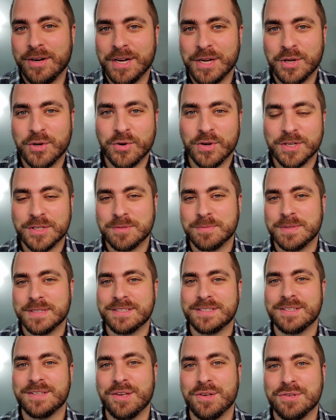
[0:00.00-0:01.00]
Christmas to
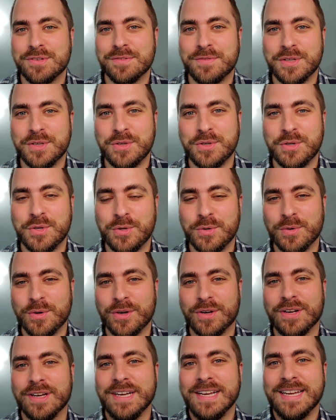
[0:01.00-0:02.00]
those of you who are
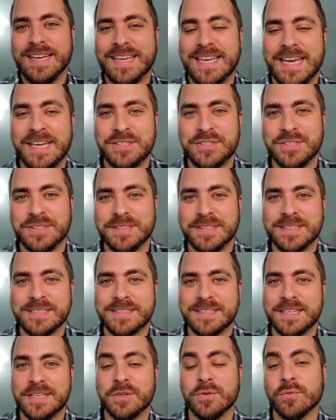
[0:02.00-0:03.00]
catching this
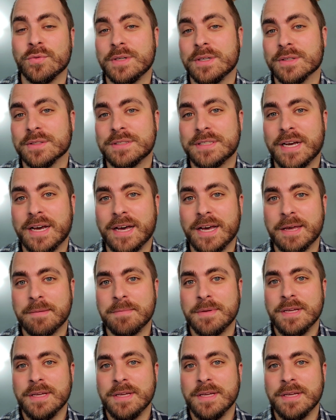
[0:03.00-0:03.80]
in real time.